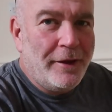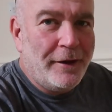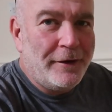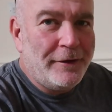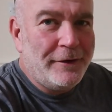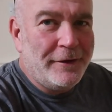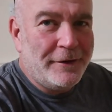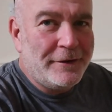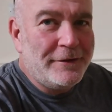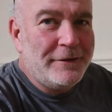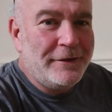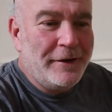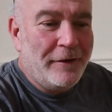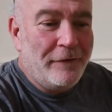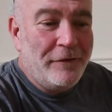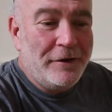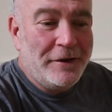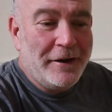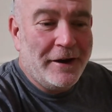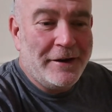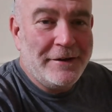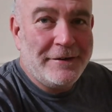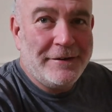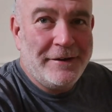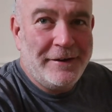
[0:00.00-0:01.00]
That does, have
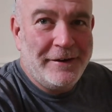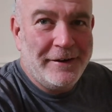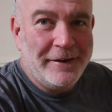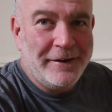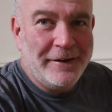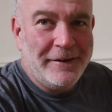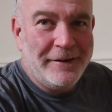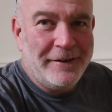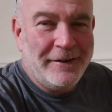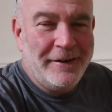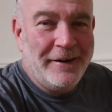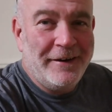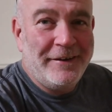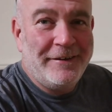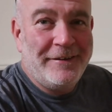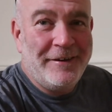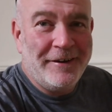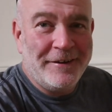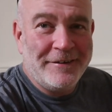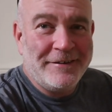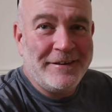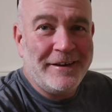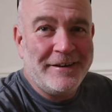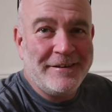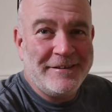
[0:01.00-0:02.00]
you tasted it? It
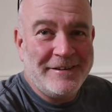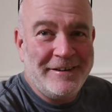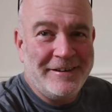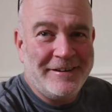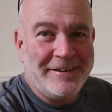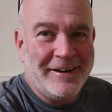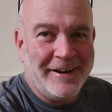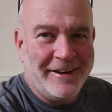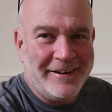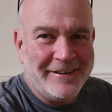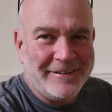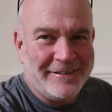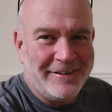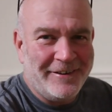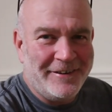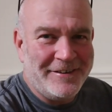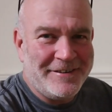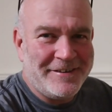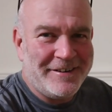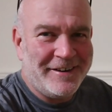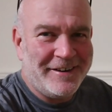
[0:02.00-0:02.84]
does actually taste like